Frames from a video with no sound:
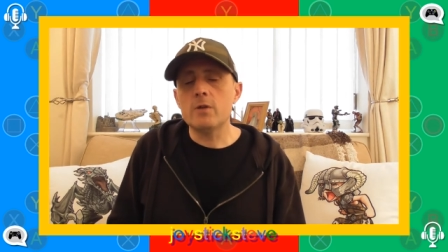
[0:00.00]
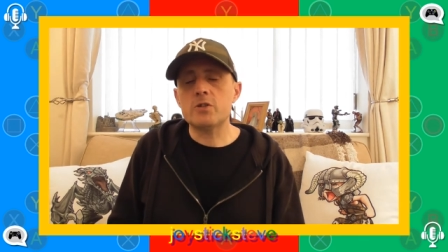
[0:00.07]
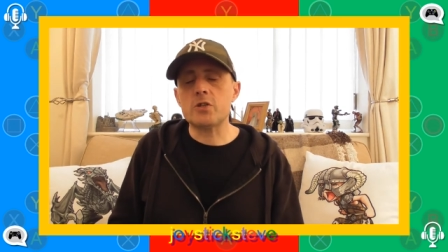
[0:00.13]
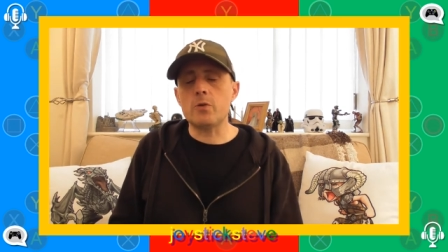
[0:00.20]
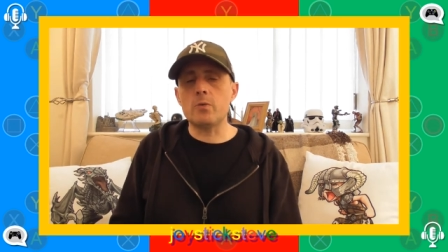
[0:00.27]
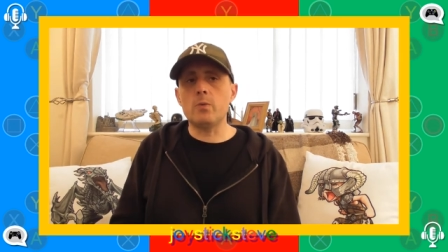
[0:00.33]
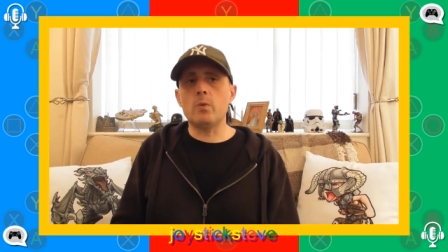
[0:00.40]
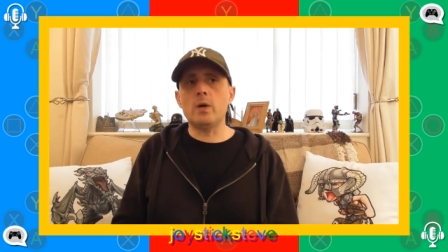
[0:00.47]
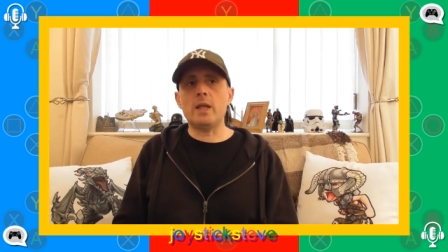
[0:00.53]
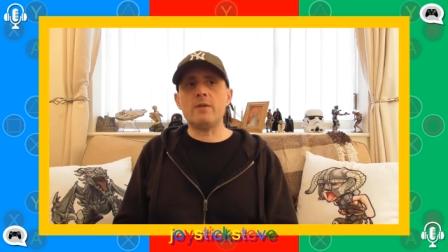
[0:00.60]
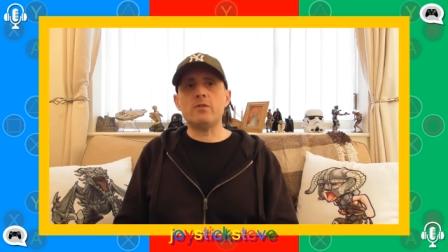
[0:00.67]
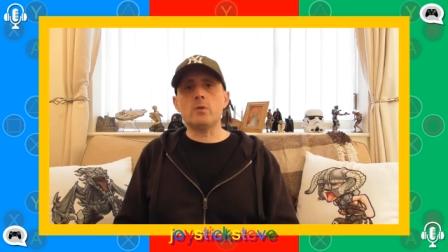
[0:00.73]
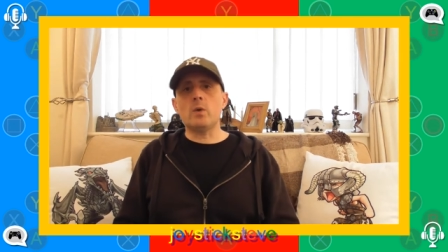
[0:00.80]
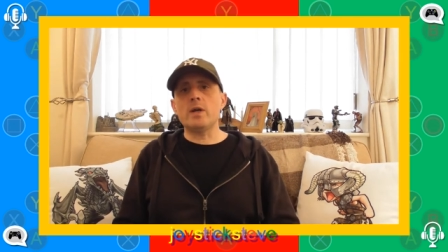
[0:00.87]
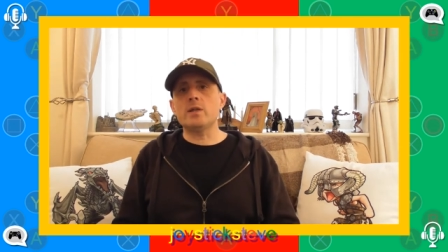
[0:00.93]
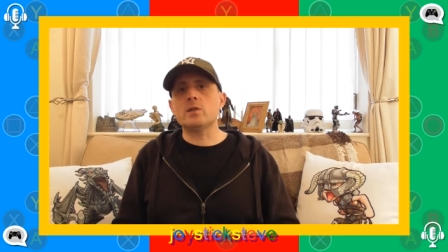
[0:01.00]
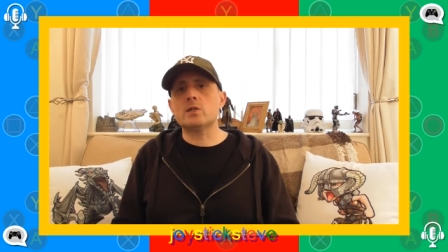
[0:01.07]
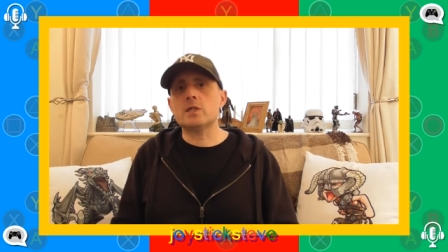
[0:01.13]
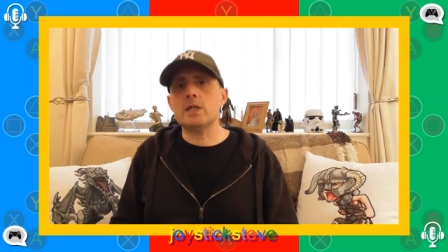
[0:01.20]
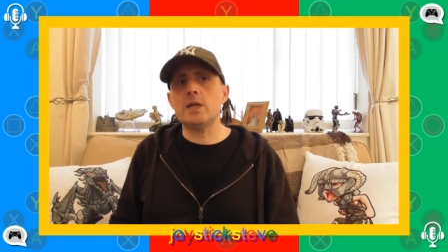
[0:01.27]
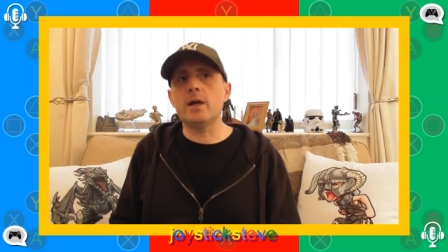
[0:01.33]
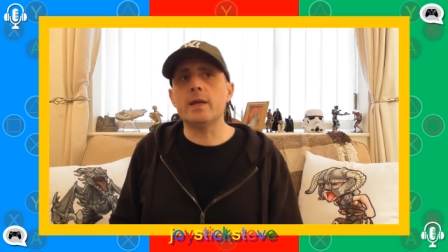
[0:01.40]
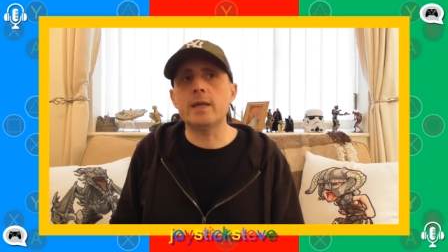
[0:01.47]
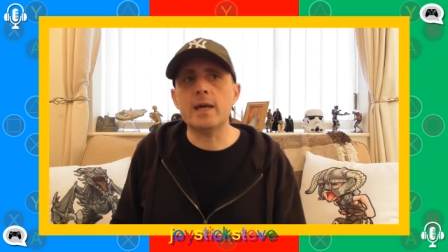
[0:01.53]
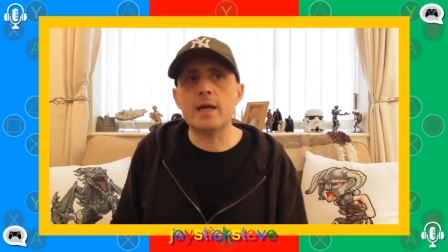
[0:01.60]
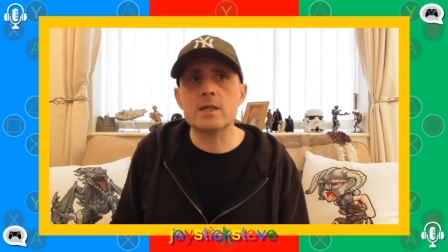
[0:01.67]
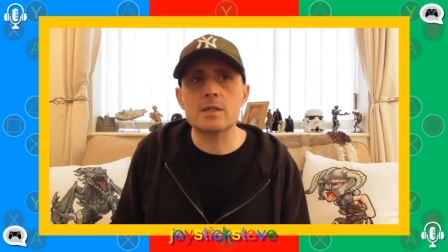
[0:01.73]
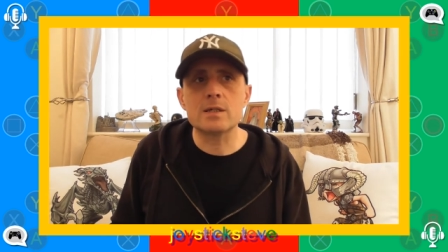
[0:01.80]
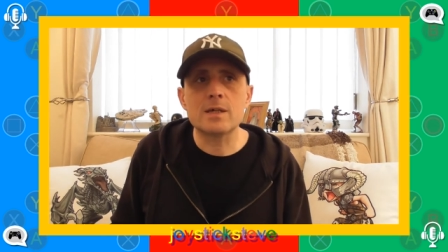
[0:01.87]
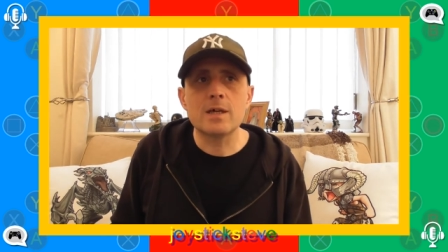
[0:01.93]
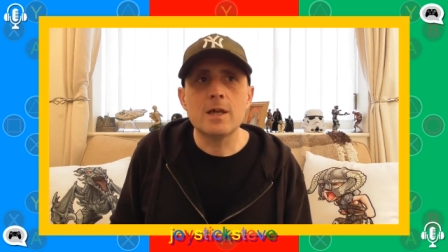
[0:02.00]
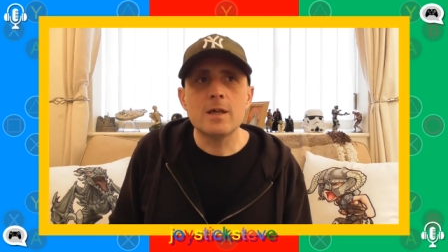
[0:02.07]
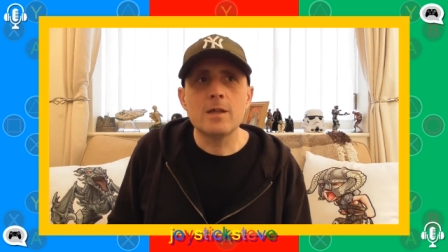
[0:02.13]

So we'll have to wait and see, I guess